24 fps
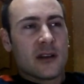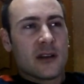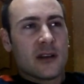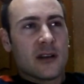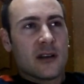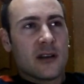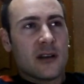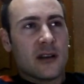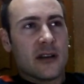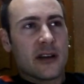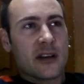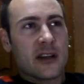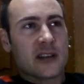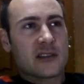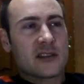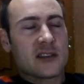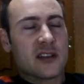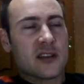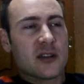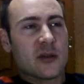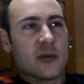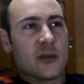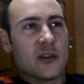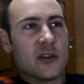you know, like I
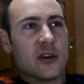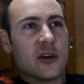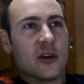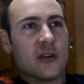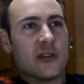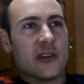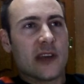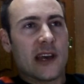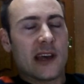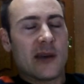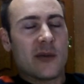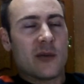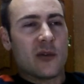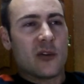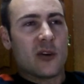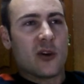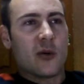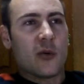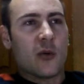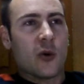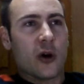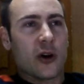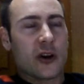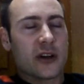said, there'd be no debt, no
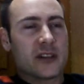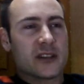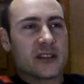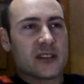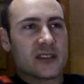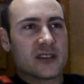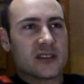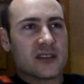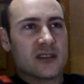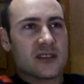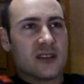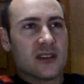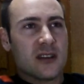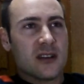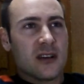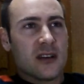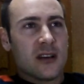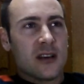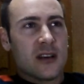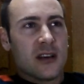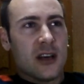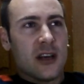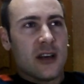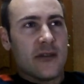mortgages.
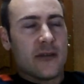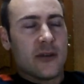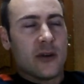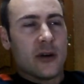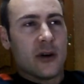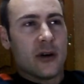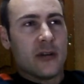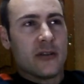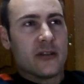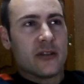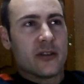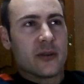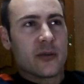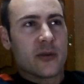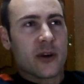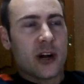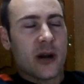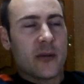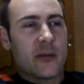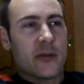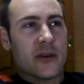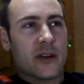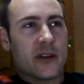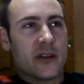If you owned your
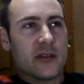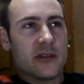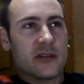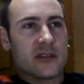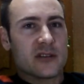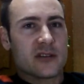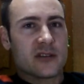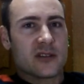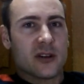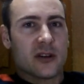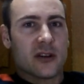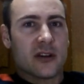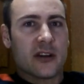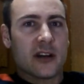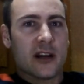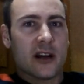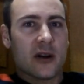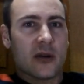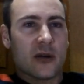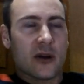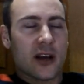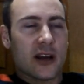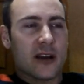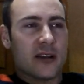property, you'd just own it
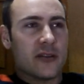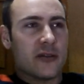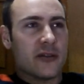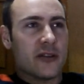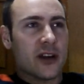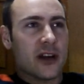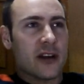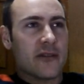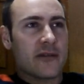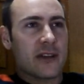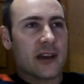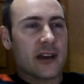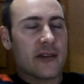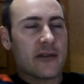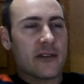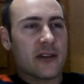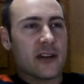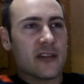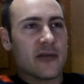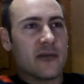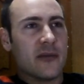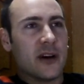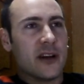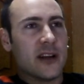outright, and you'd have to have
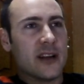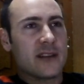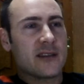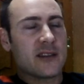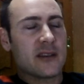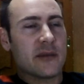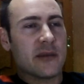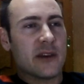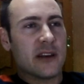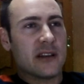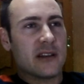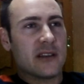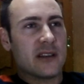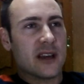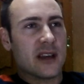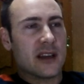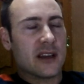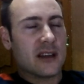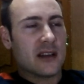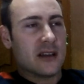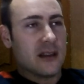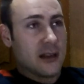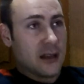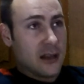enough money to maintain
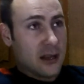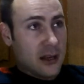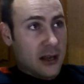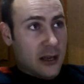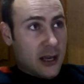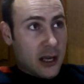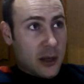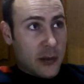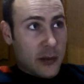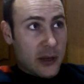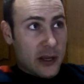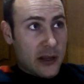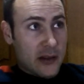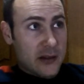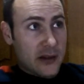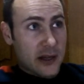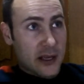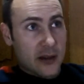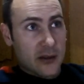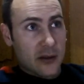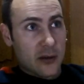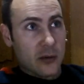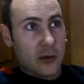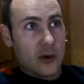it and
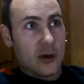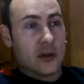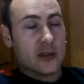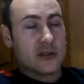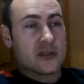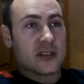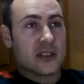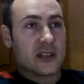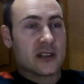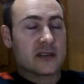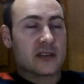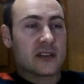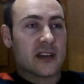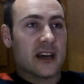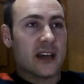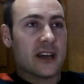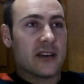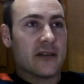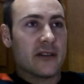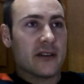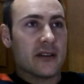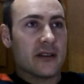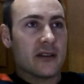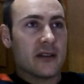maintain the roads outside
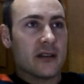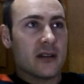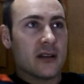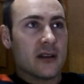of it,